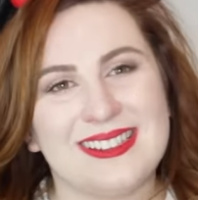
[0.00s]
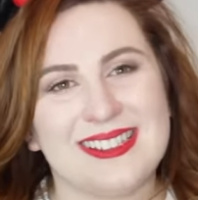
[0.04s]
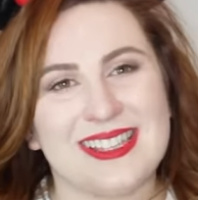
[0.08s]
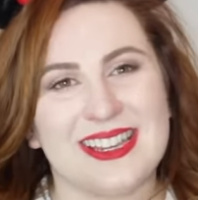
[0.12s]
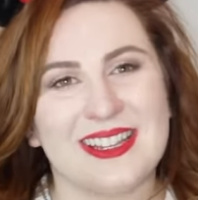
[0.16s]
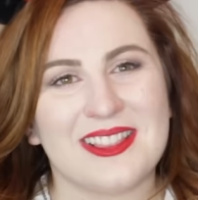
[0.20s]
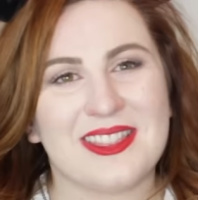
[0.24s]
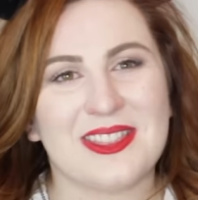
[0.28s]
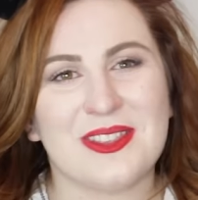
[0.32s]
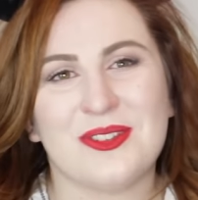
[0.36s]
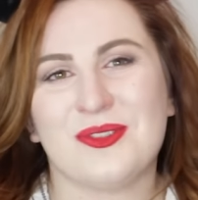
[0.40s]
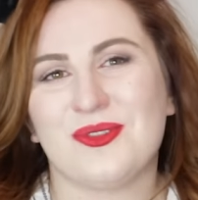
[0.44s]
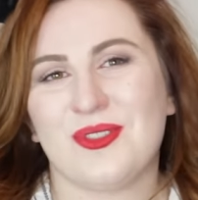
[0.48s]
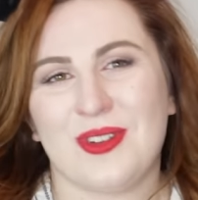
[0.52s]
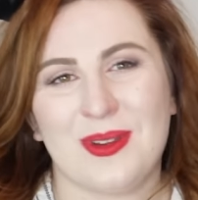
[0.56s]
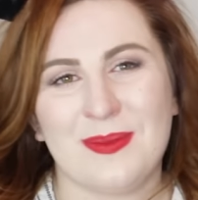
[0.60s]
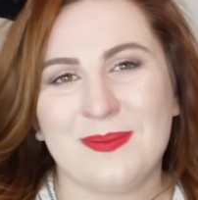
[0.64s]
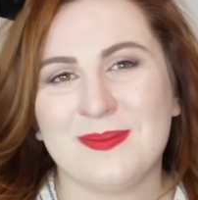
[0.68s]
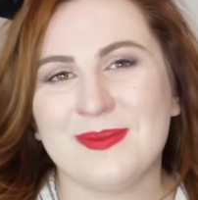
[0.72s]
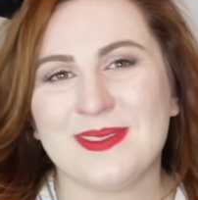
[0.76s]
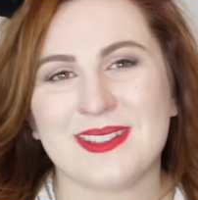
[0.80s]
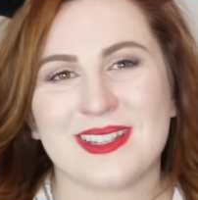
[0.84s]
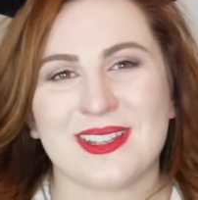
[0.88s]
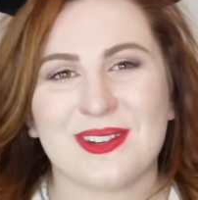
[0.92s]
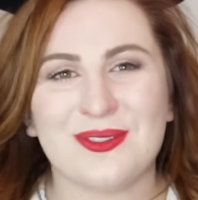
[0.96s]
did the
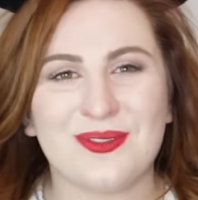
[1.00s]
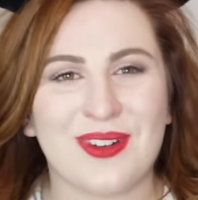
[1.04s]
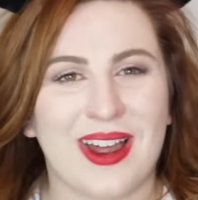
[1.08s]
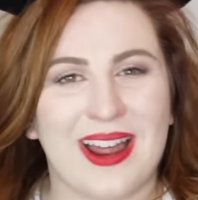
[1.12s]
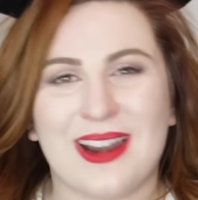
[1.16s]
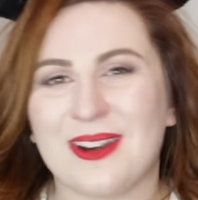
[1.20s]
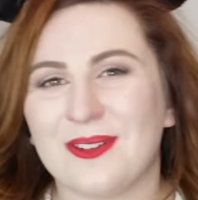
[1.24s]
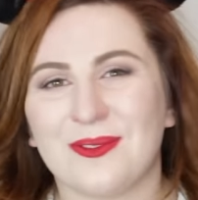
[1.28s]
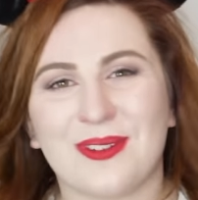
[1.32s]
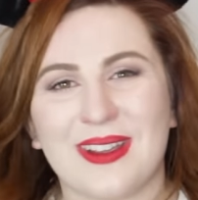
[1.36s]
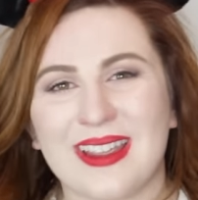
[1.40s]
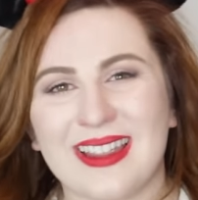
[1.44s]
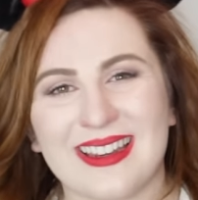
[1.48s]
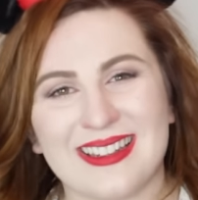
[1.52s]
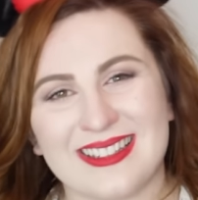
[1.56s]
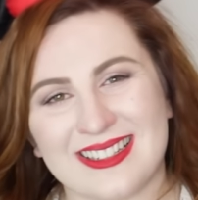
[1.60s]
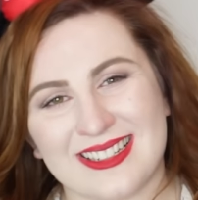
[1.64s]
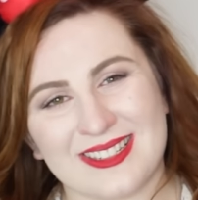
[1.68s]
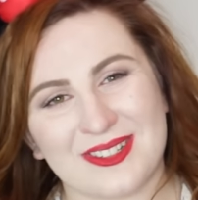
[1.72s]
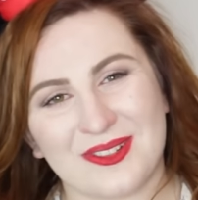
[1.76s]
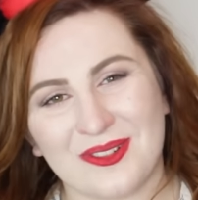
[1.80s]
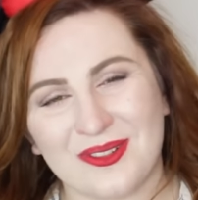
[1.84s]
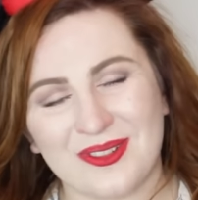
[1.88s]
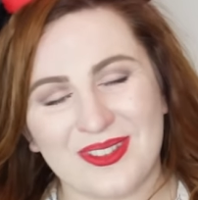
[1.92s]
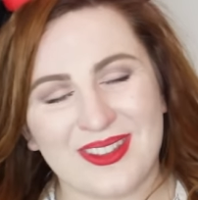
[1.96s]
dreams and ran away and
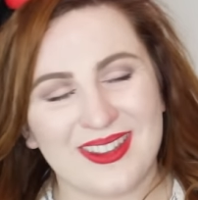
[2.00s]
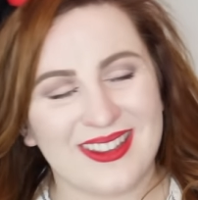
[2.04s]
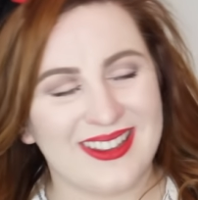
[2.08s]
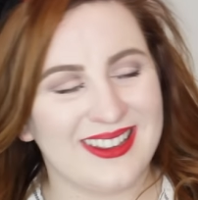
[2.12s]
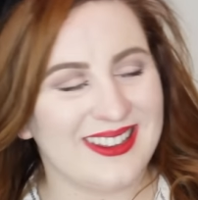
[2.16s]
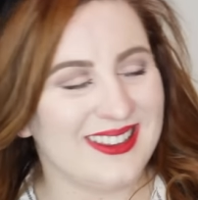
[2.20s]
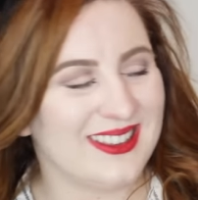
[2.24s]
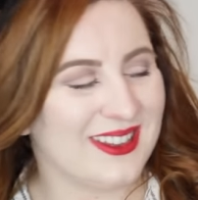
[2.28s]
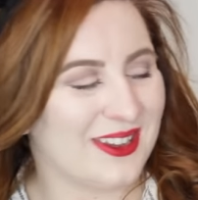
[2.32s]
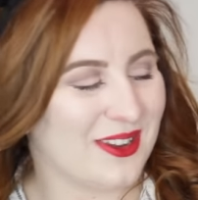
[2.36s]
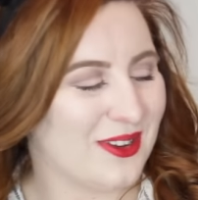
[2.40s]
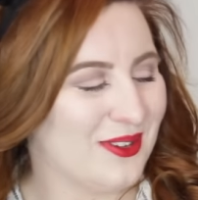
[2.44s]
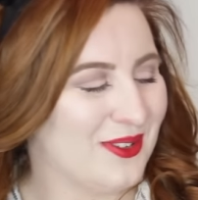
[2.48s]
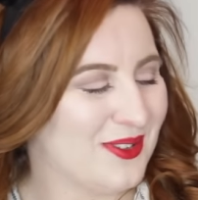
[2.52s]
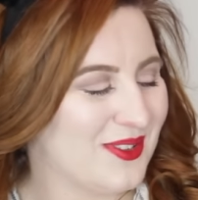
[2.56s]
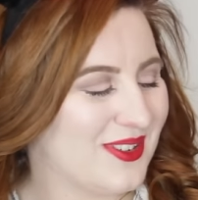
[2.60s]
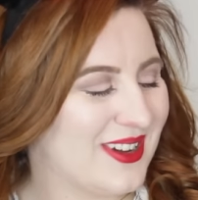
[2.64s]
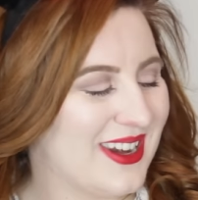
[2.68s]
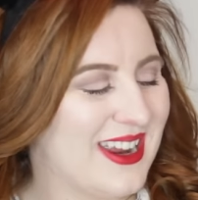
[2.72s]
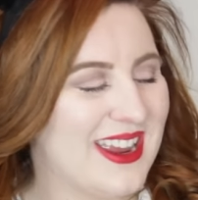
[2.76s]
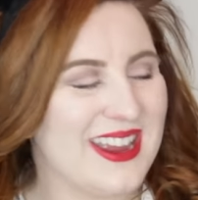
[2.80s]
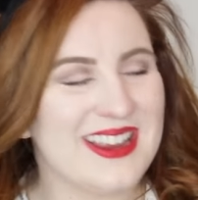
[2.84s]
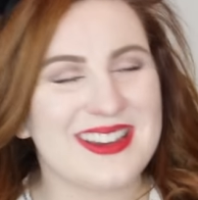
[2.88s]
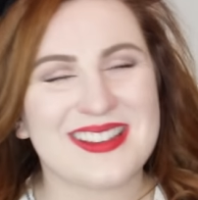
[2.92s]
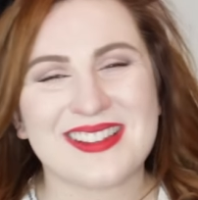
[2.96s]
did all the, the cool
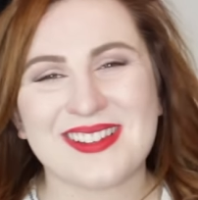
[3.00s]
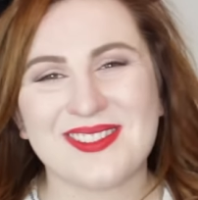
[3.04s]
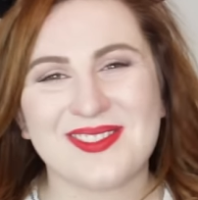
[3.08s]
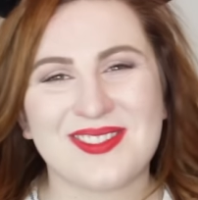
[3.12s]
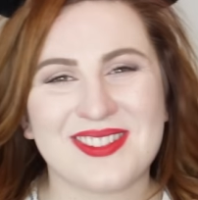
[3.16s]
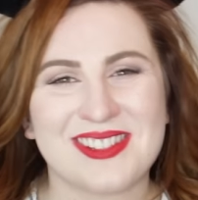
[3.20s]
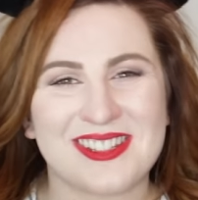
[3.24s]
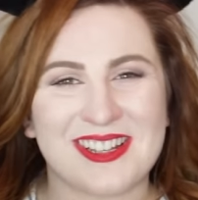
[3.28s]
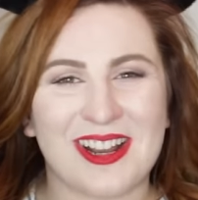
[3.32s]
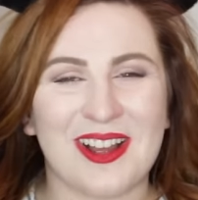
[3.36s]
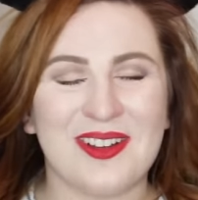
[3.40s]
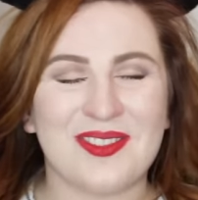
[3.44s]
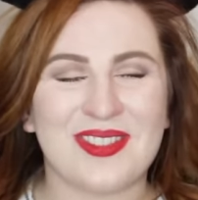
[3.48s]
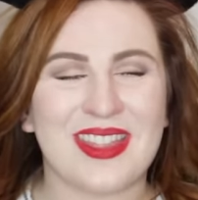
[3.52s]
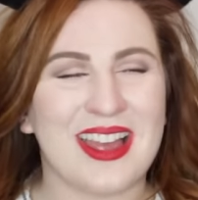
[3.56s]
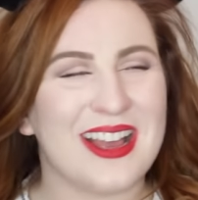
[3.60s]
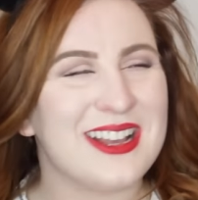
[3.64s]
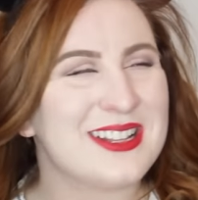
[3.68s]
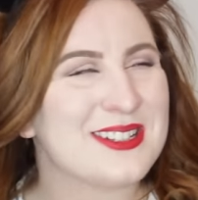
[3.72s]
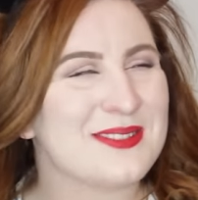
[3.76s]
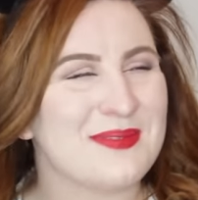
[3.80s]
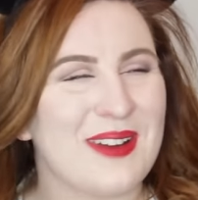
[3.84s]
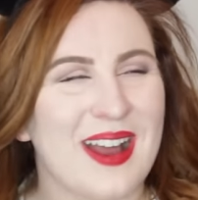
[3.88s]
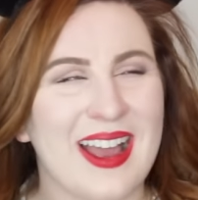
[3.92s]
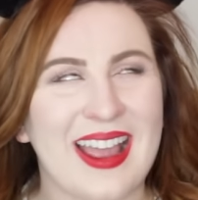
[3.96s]
creative stuff.
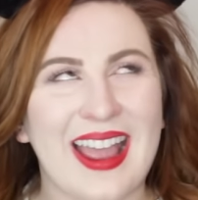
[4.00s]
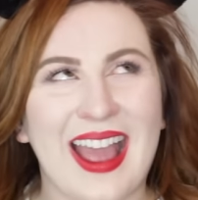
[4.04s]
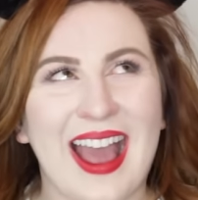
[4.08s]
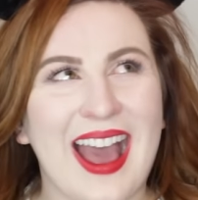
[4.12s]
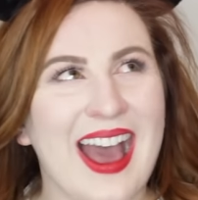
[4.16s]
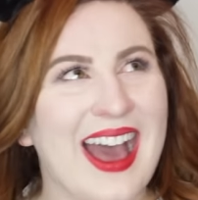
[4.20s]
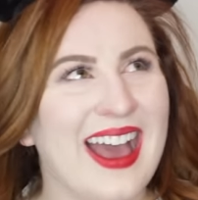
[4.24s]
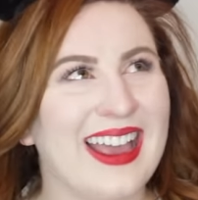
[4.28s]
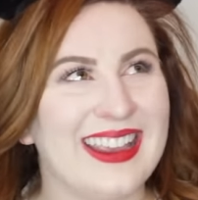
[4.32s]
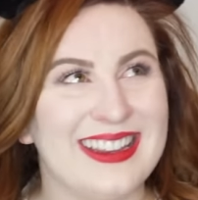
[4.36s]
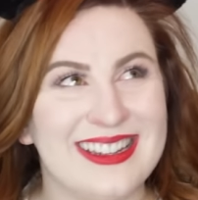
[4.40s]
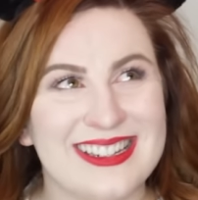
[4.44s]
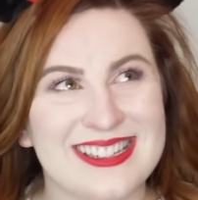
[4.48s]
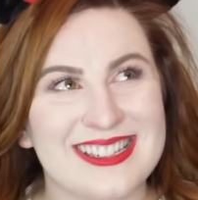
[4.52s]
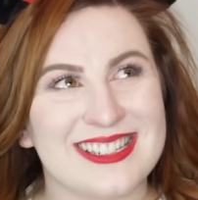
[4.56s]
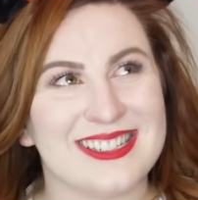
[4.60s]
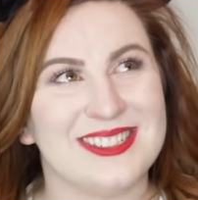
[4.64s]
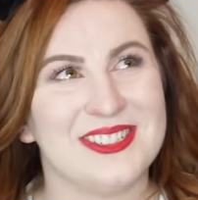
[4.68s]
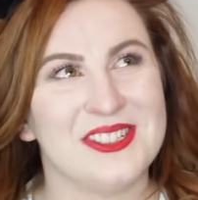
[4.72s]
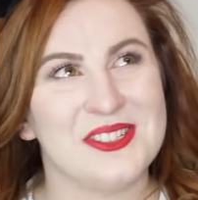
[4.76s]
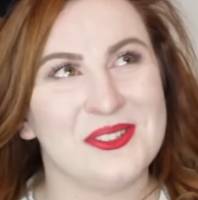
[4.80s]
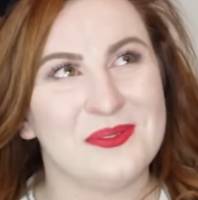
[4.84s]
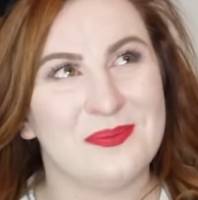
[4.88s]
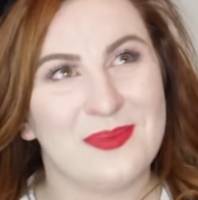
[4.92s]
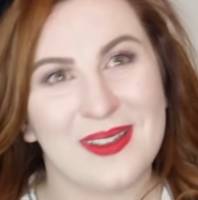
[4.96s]
That's my
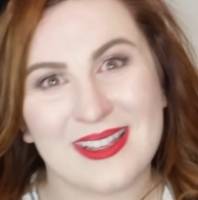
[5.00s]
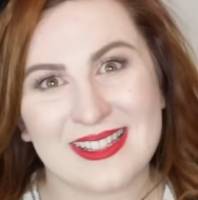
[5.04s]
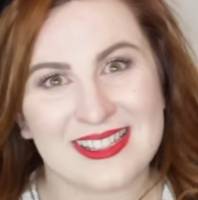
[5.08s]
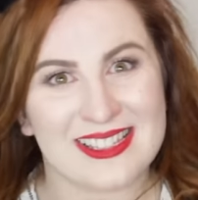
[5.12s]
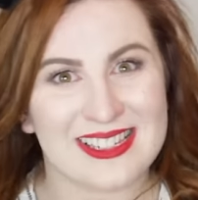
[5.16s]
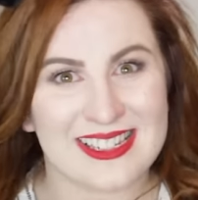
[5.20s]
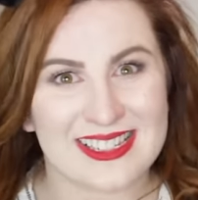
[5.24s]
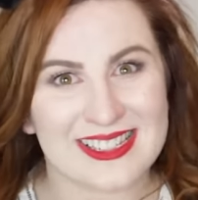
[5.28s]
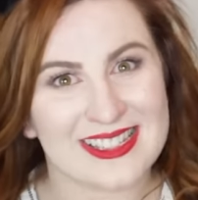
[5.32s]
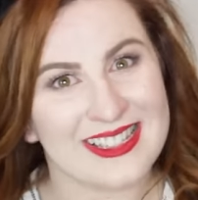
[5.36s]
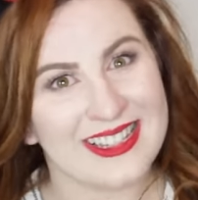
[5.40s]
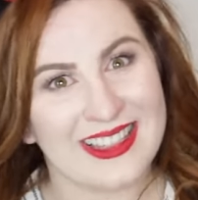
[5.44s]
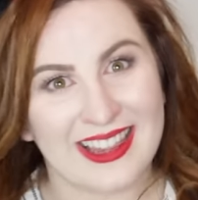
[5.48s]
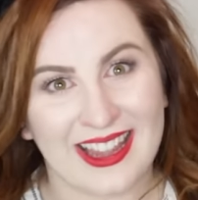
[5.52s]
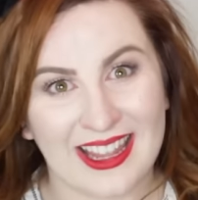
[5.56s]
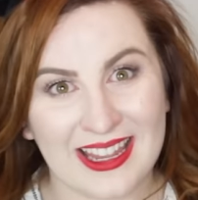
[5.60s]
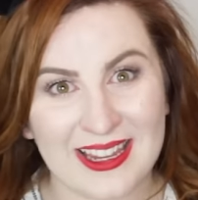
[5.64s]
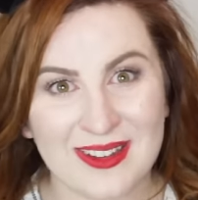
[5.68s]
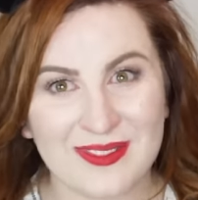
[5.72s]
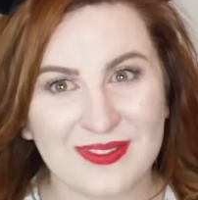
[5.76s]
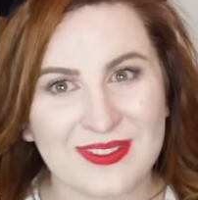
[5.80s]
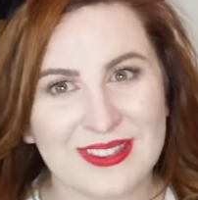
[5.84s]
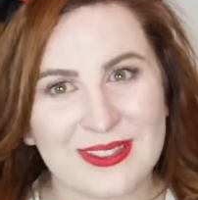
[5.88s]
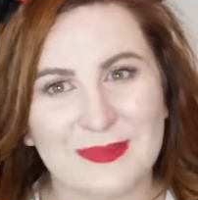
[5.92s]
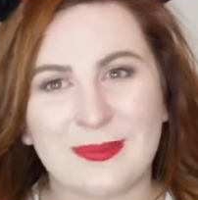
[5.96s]
ideal business and
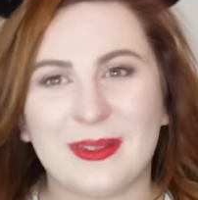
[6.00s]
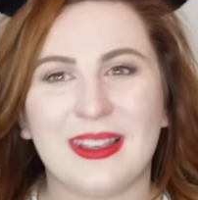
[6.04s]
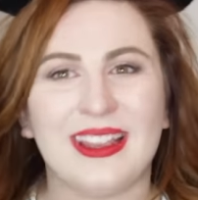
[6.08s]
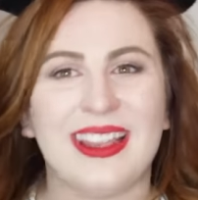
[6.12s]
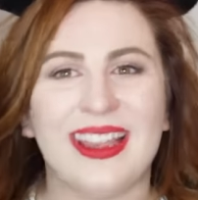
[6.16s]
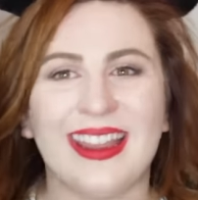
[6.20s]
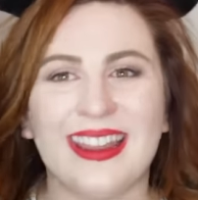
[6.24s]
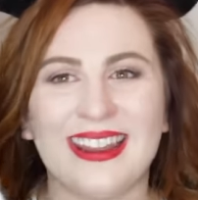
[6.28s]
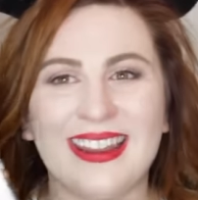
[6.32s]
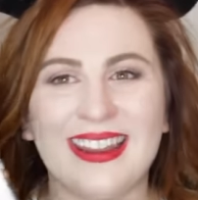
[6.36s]
life to be